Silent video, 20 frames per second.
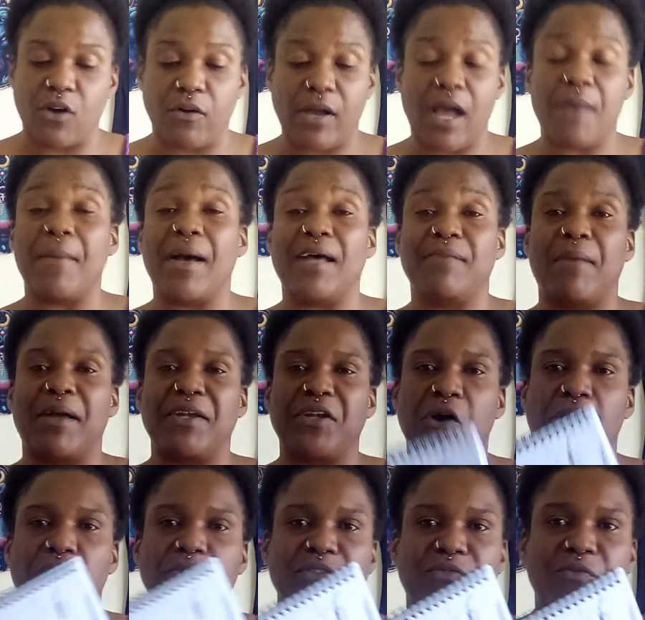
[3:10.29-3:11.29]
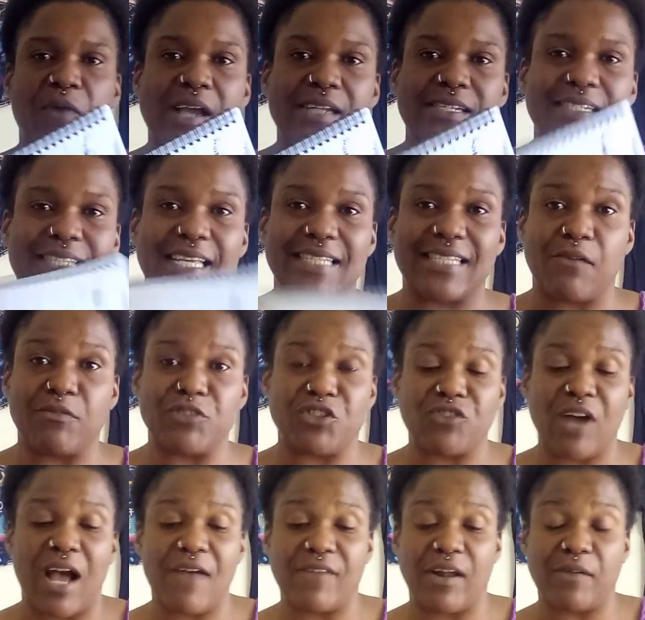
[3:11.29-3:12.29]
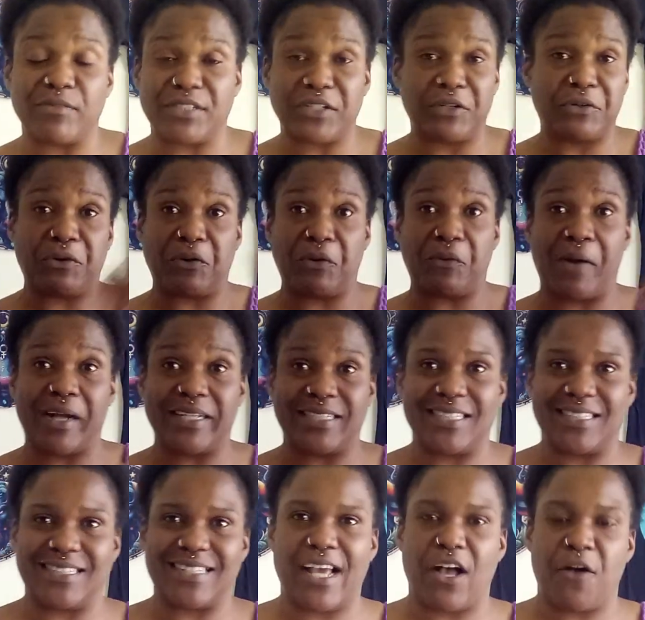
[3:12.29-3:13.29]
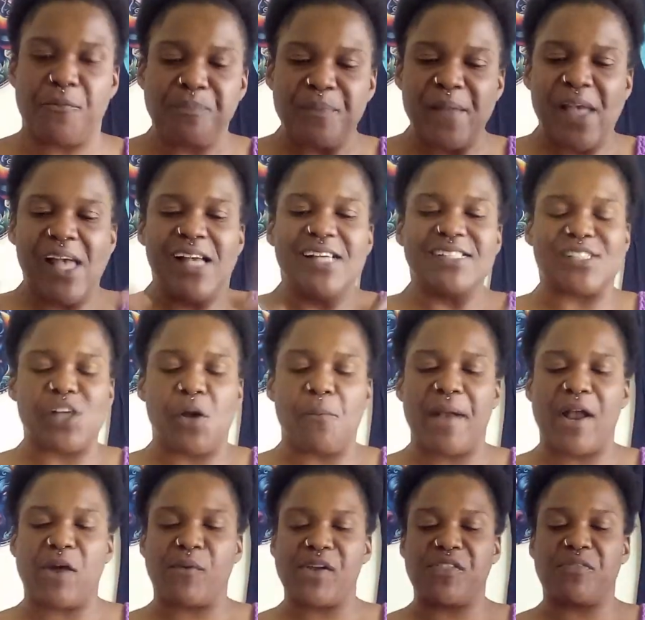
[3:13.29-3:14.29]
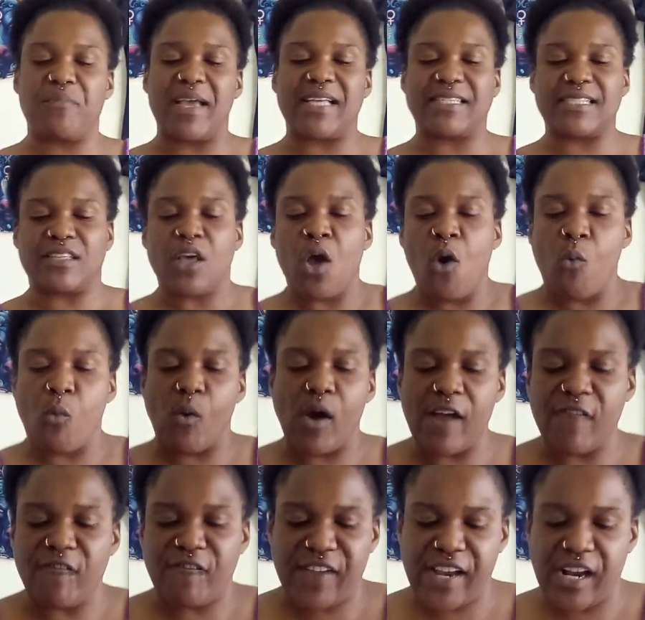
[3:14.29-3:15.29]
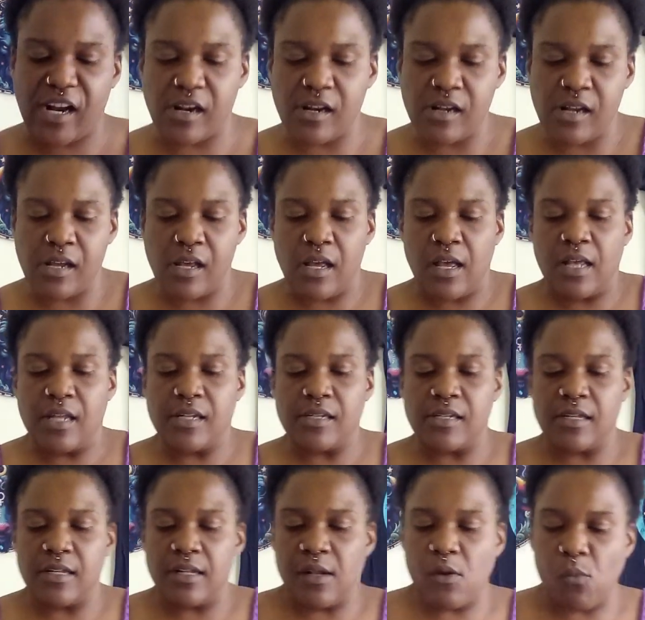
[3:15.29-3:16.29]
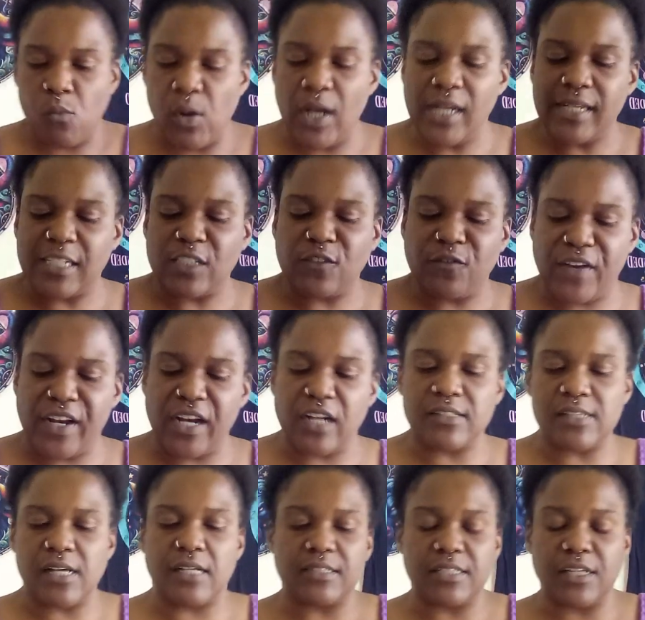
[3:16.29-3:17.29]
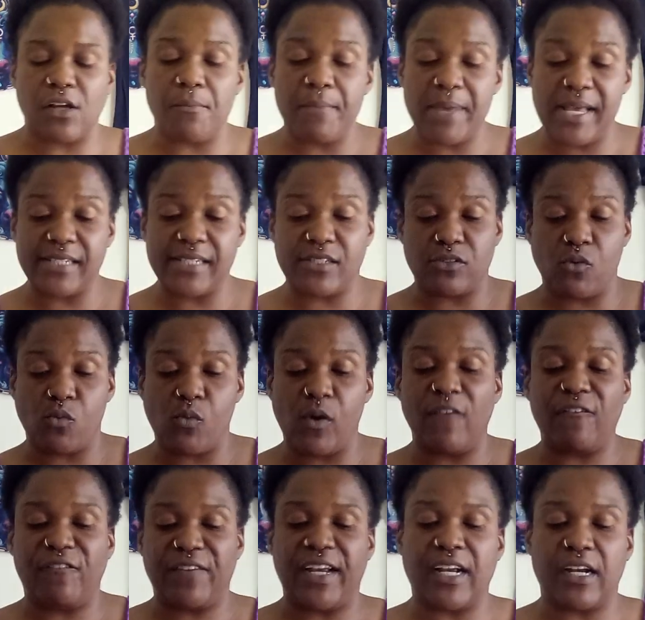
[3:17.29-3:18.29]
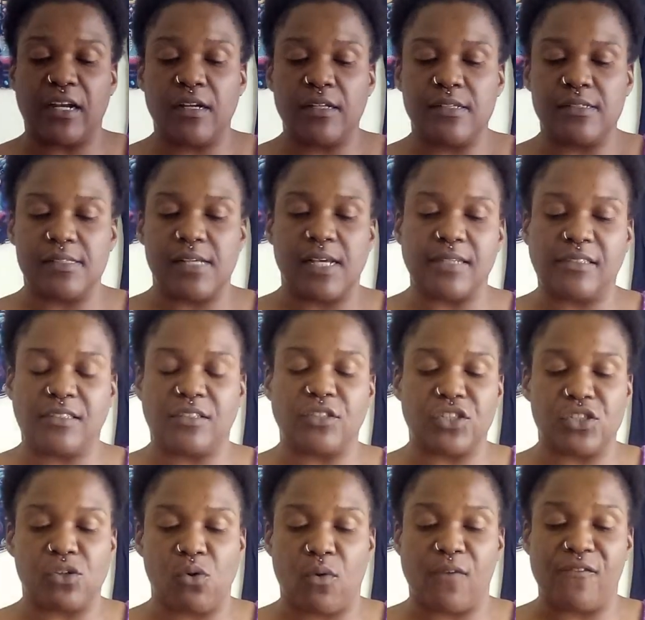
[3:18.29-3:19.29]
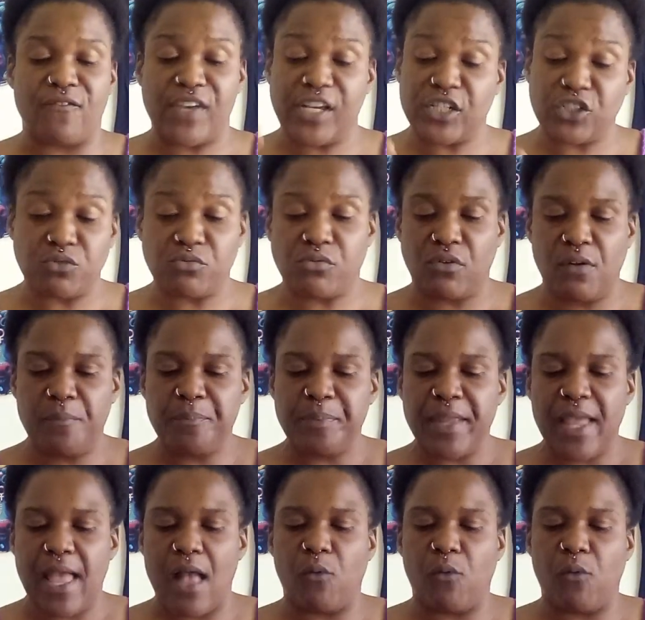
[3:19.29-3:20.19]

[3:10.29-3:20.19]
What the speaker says: Okay, my daughter was writing this as I was driving. I was telling her to write this down. So bear with me. It says, what does fear do to your mental? What fear does to your visual?